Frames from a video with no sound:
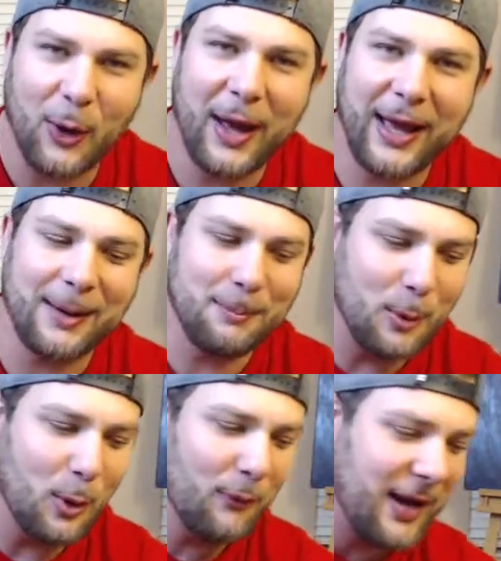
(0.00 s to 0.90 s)
ahead and
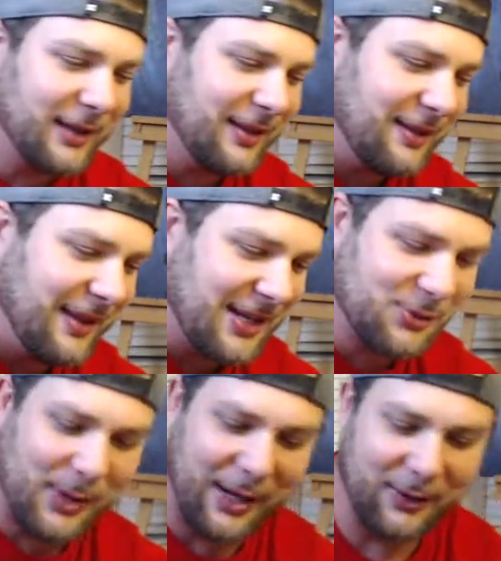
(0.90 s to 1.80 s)
move on to the next
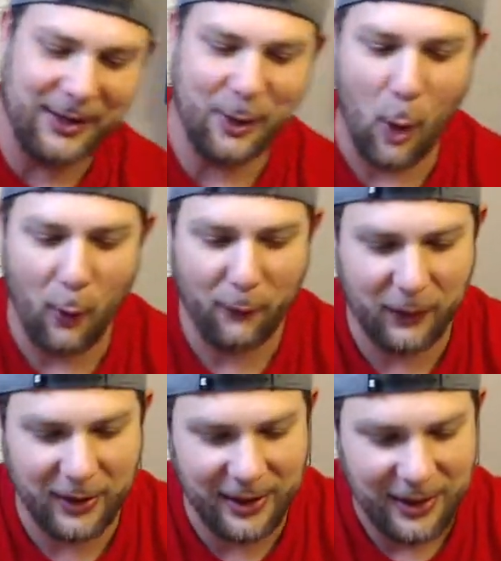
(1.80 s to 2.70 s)
round and
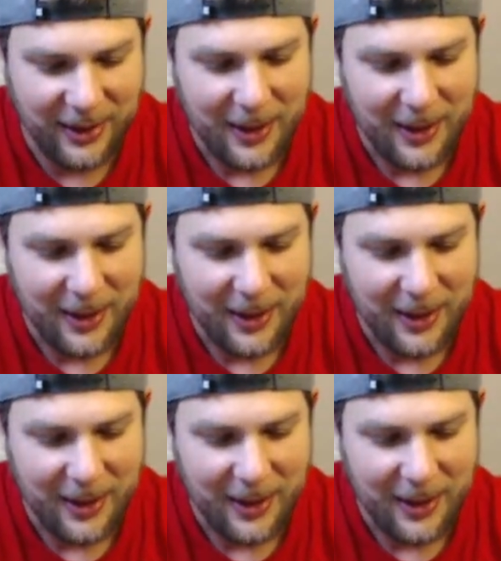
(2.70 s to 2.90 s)
hopefully